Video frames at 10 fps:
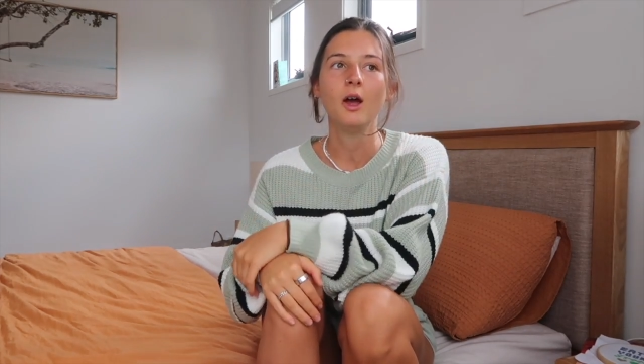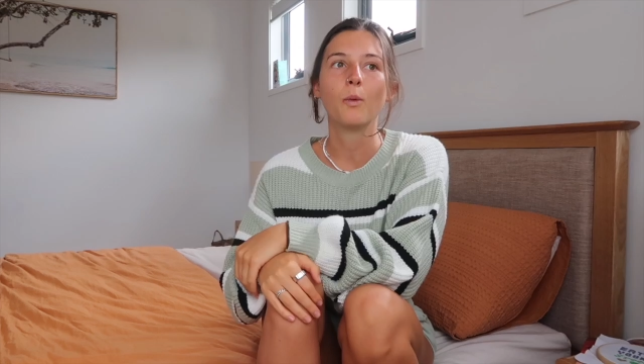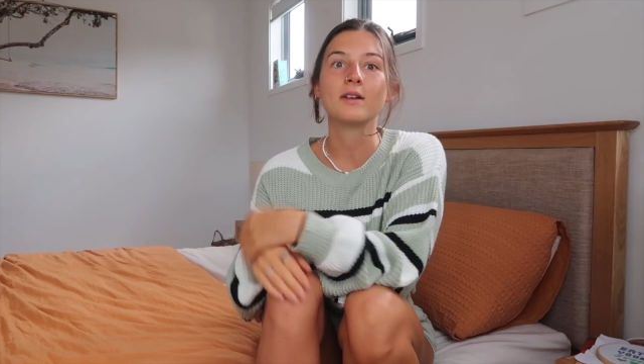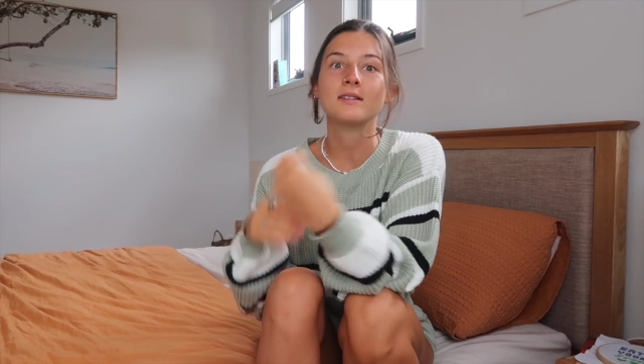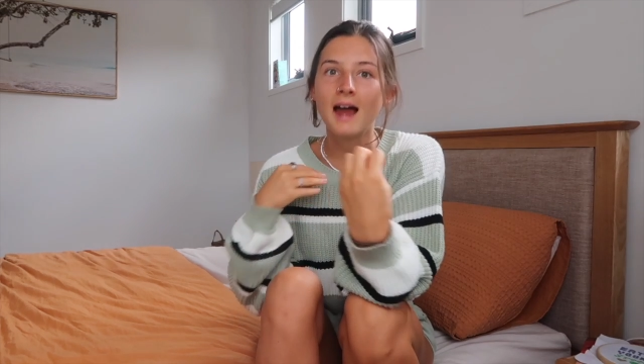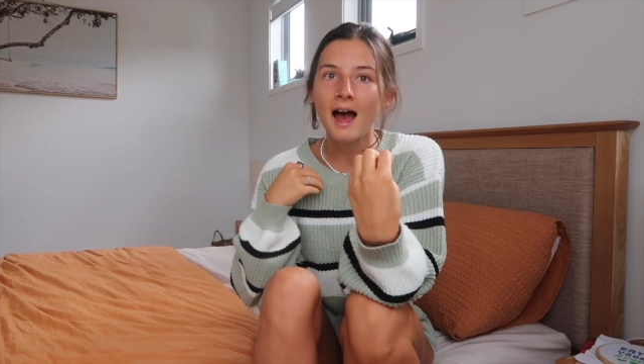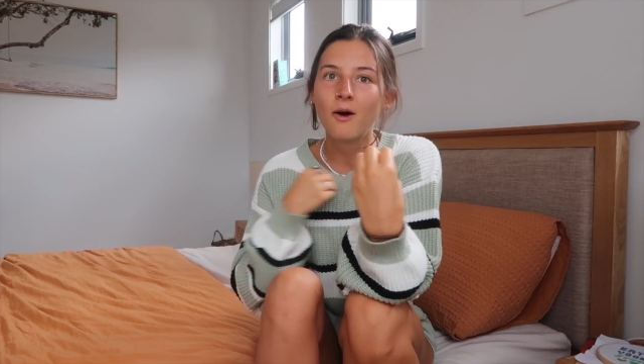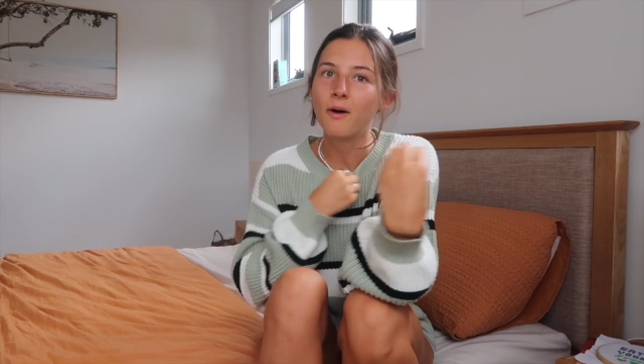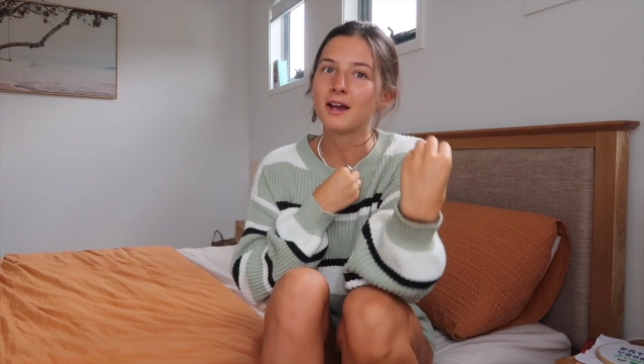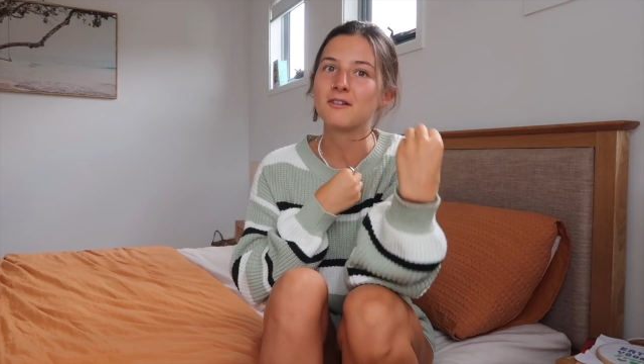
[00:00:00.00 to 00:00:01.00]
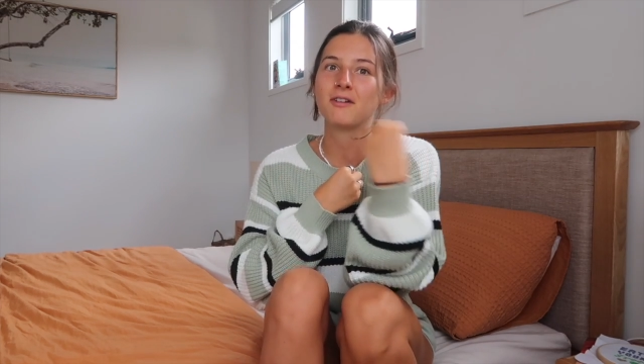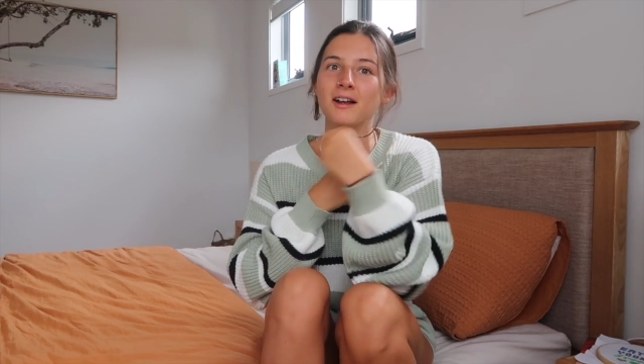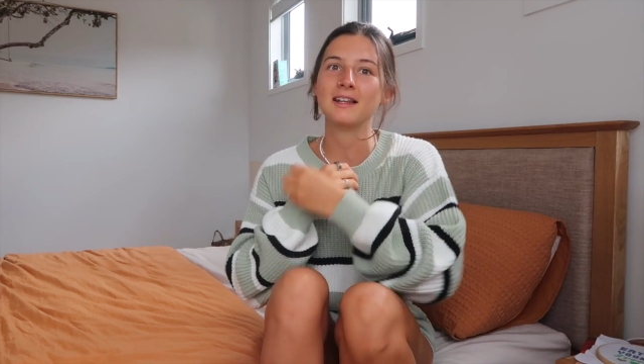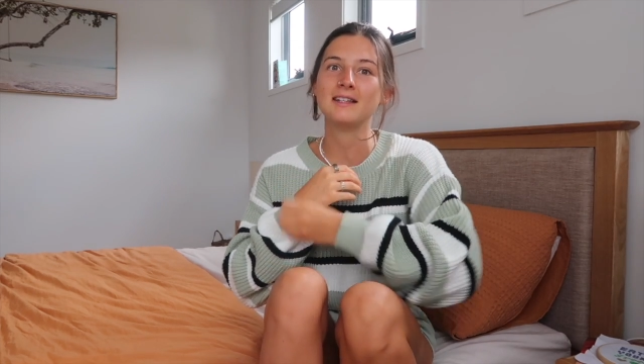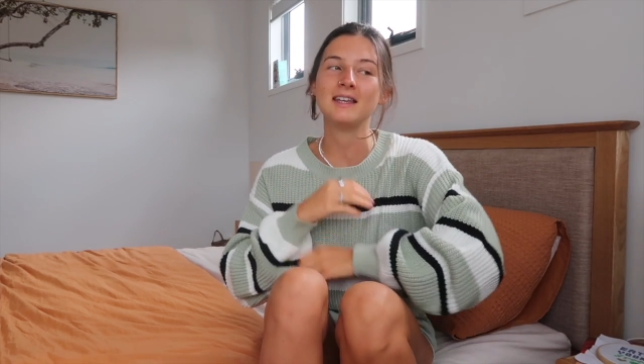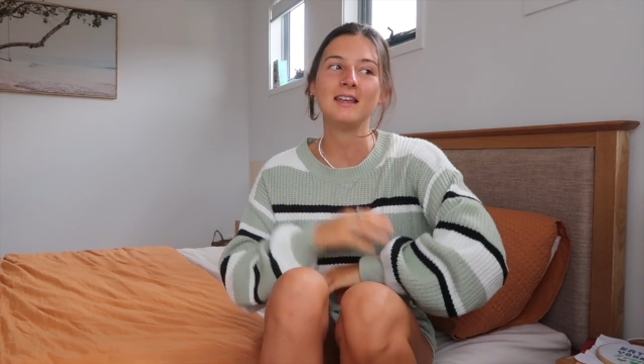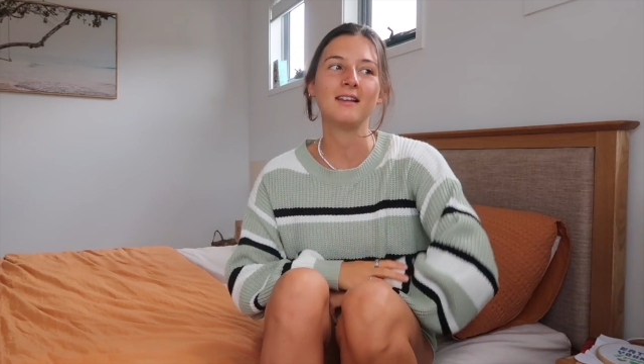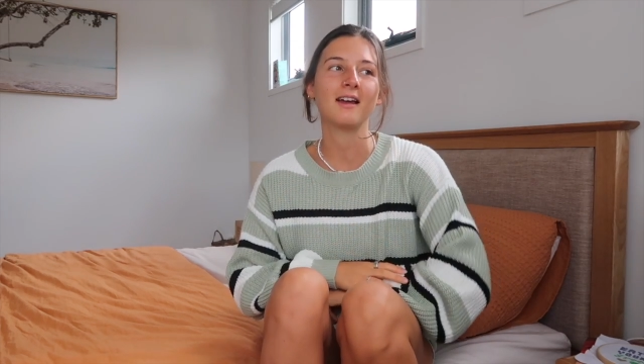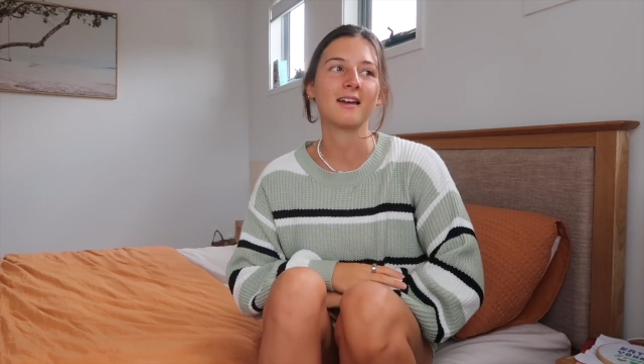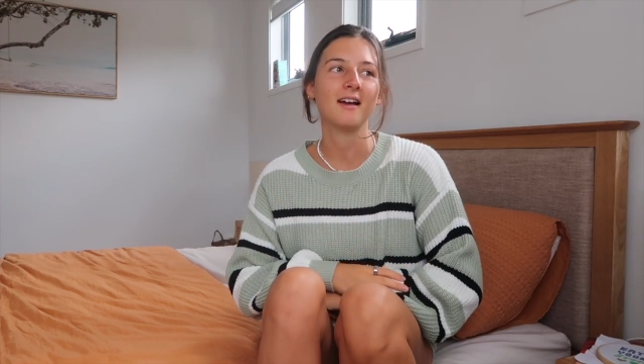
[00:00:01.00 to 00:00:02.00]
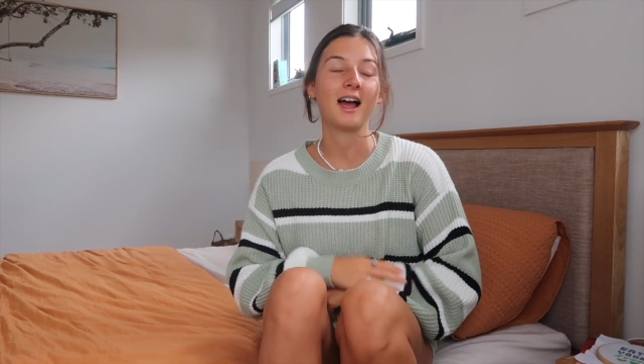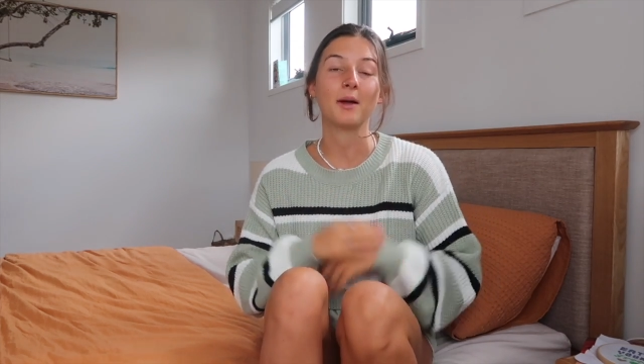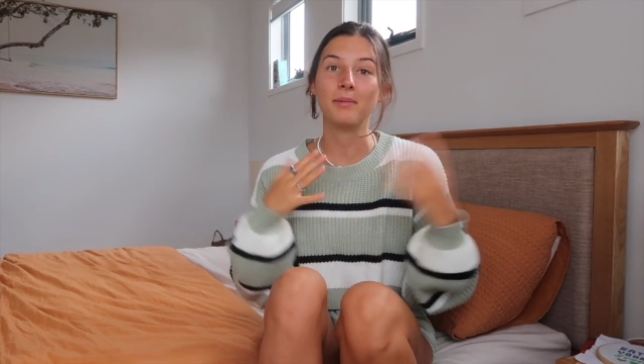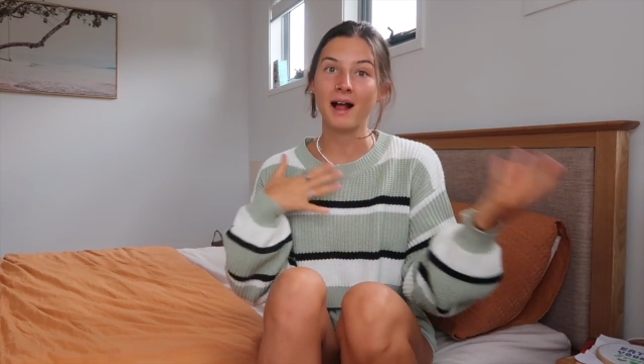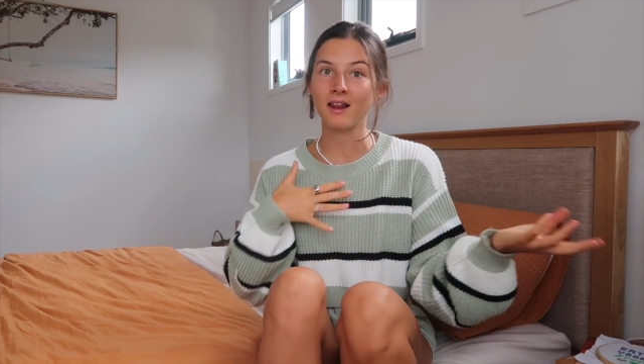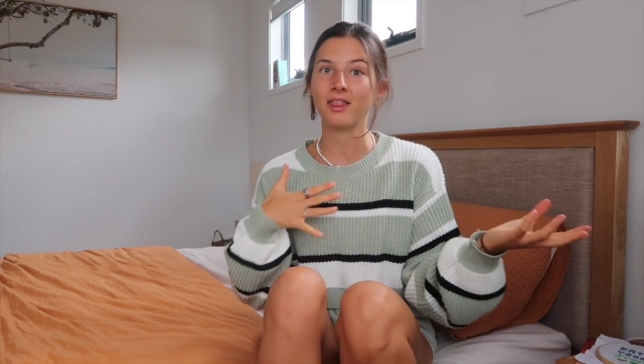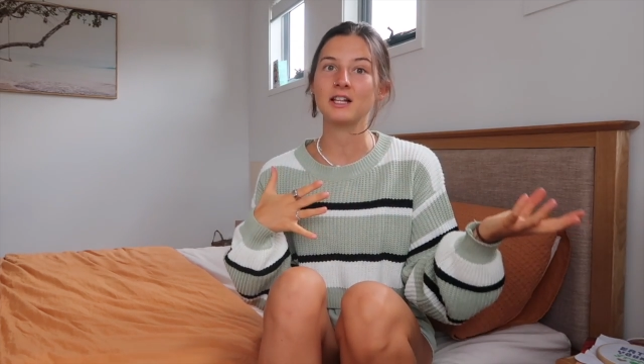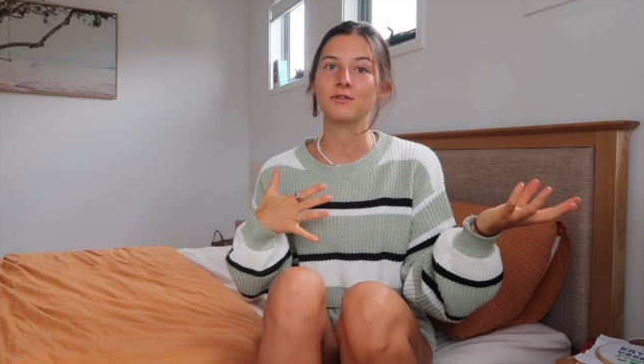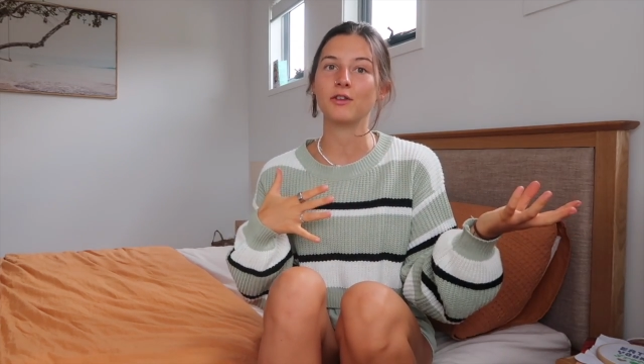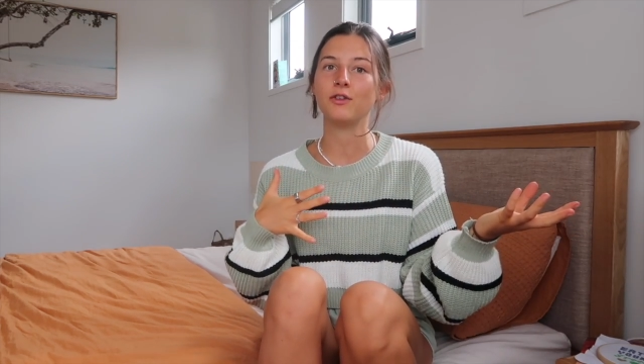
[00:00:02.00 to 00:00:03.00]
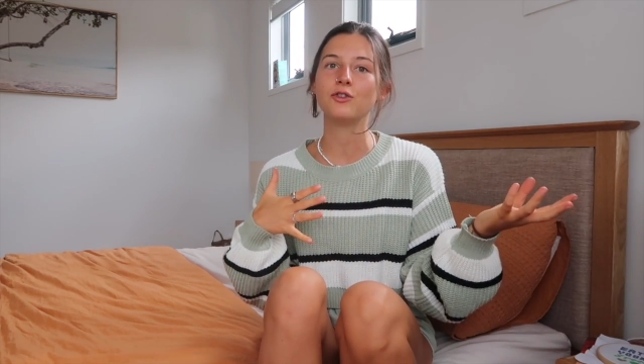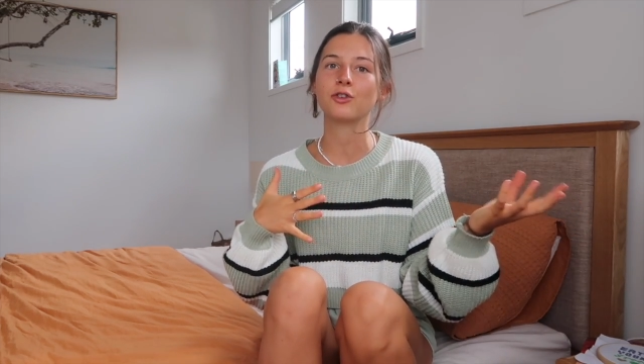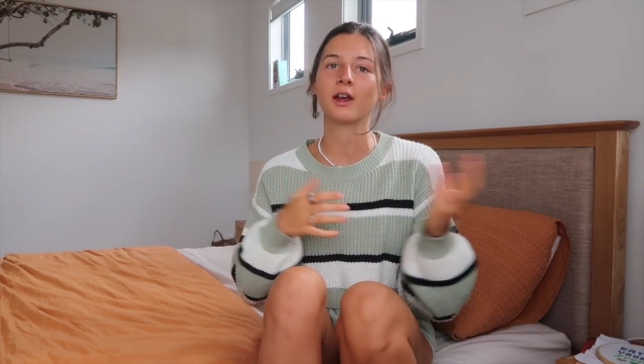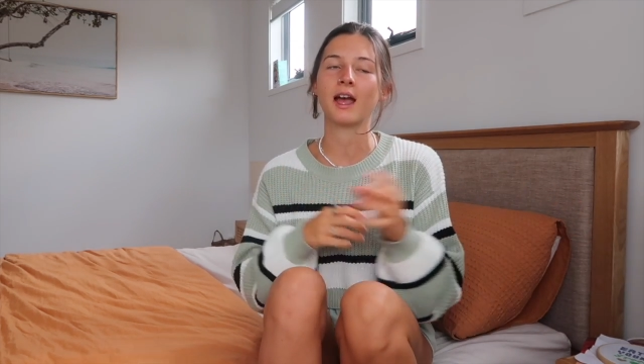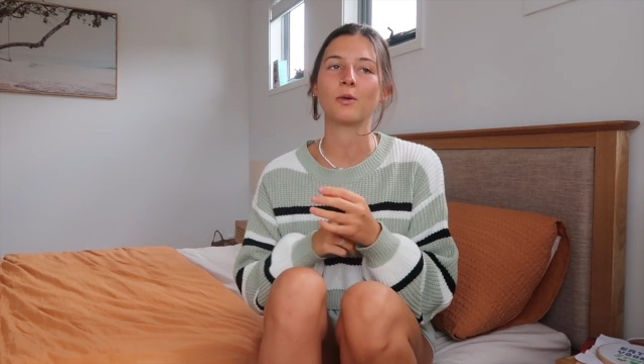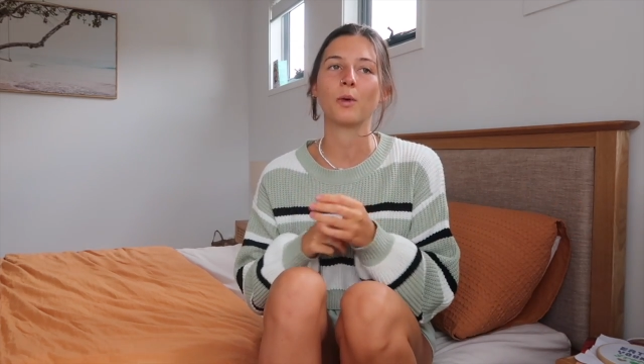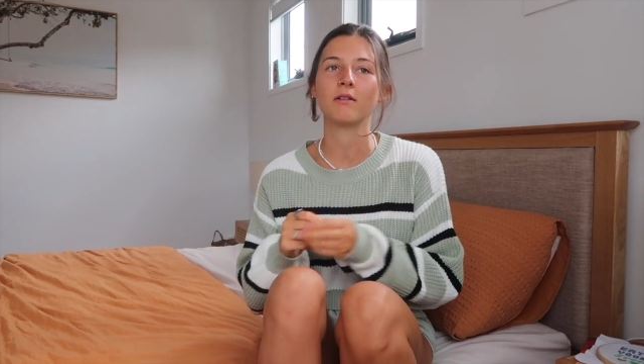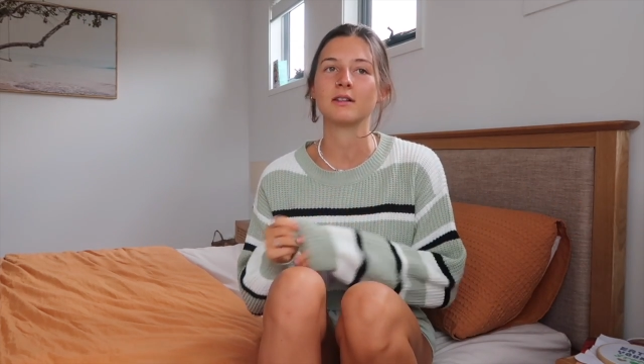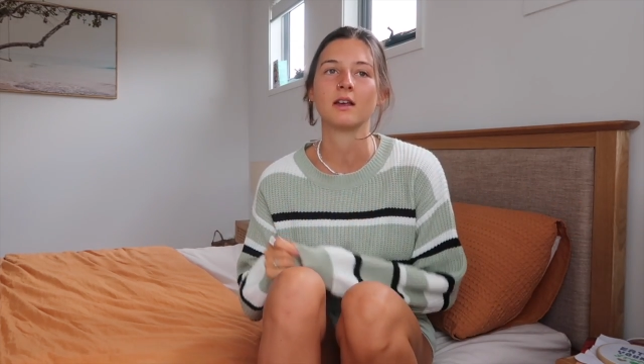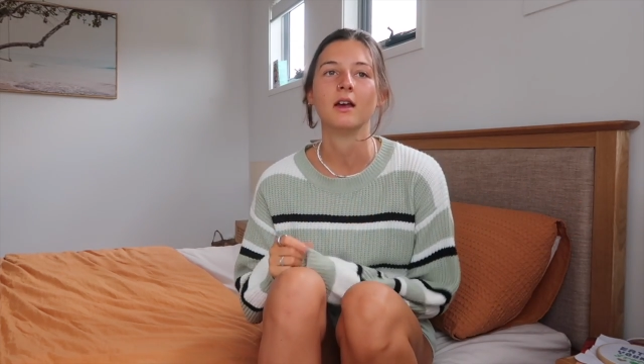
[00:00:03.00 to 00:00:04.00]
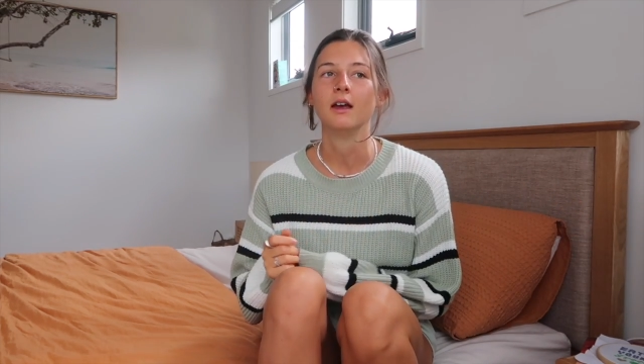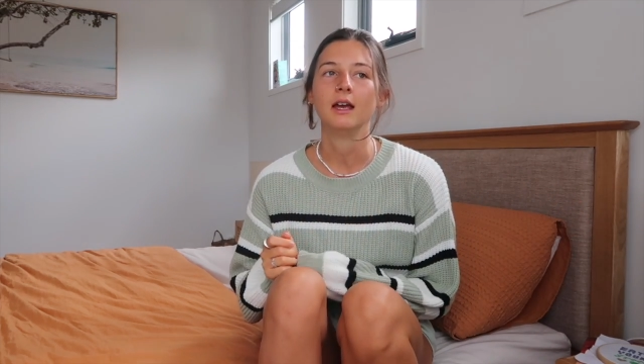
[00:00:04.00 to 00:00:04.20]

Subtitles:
whereas now I can finally see, like I can plan things for the future again, whereas